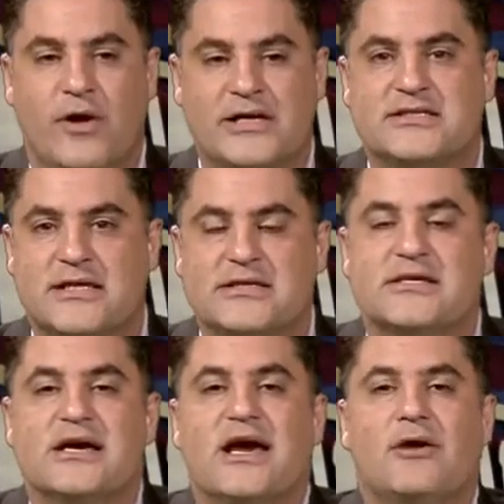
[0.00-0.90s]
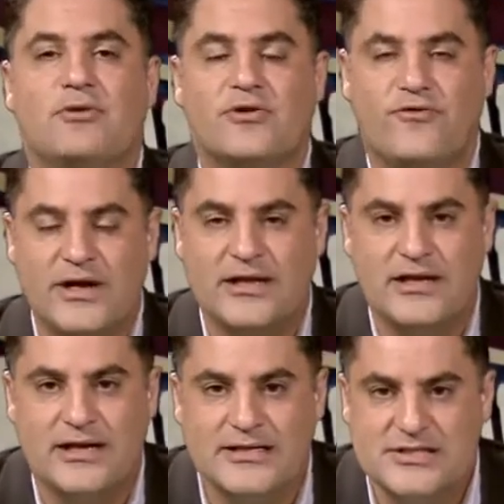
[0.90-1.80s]
writes things. And what the funny
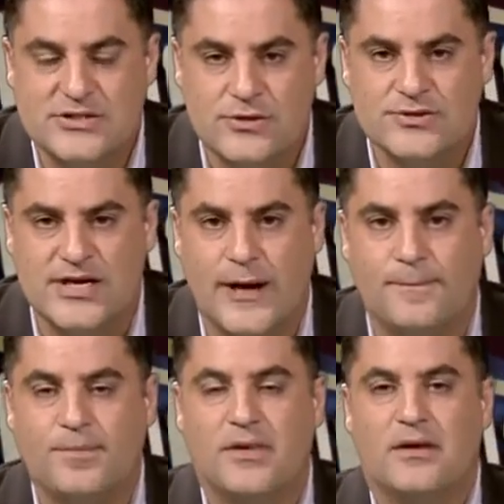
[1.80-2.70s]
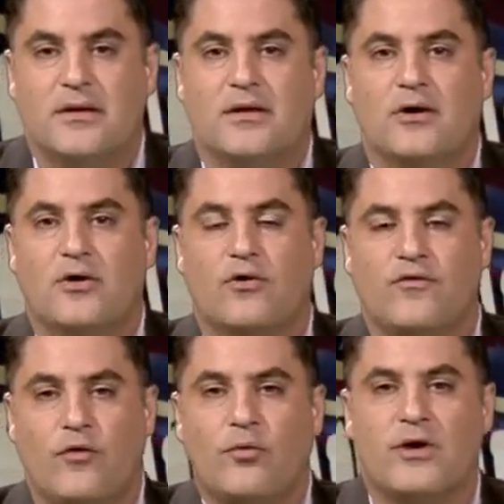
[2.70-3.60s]
thing is, it turns out, her
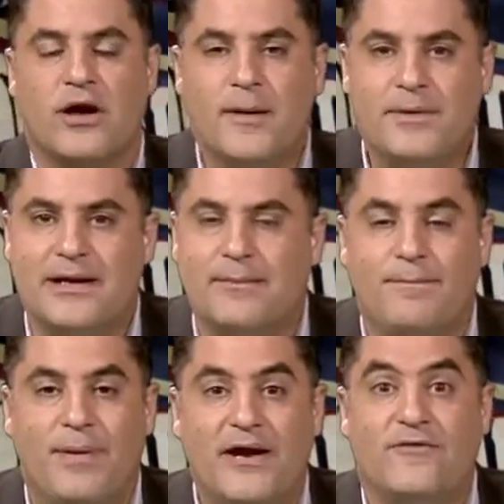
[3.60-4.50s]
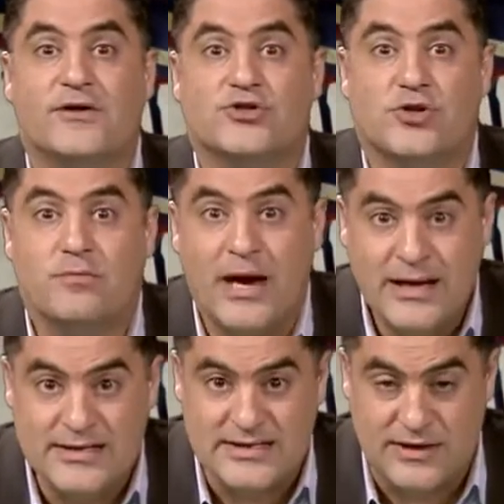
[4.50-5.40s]
former company benefited
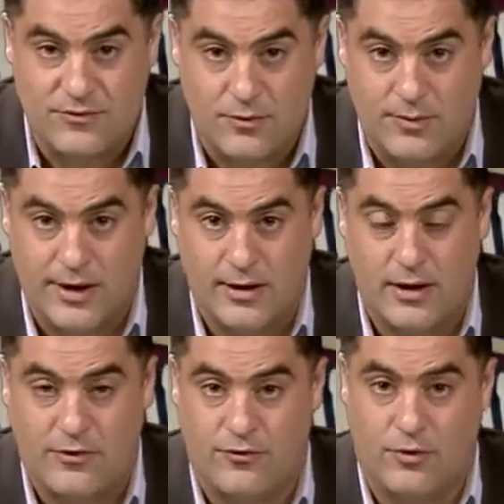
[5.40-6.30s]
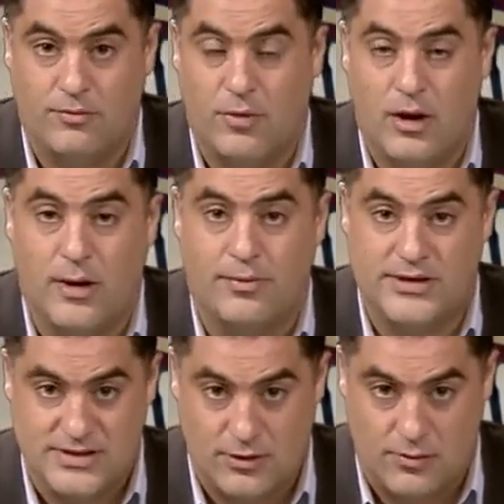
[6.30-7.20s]
tremendously from, uh, from uh,
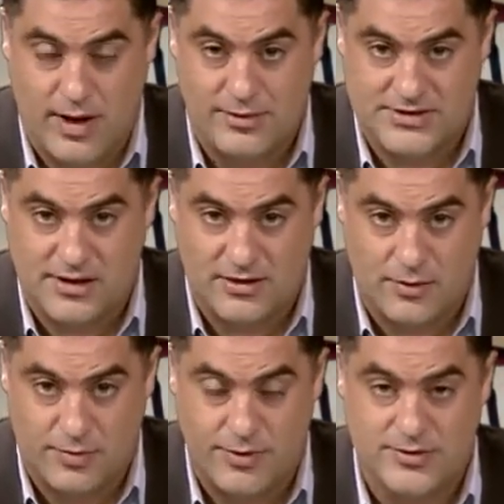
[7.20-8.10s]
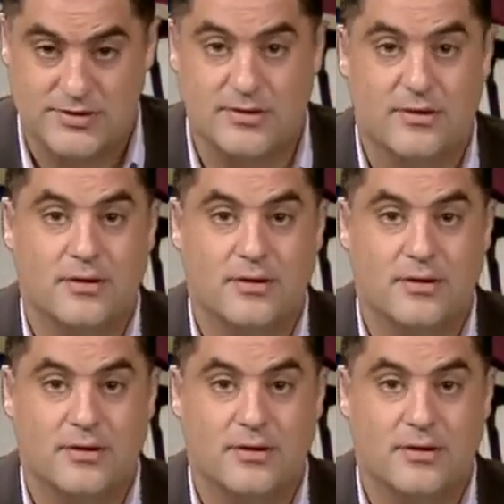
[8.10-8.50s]
President Obama's healthcare proposal.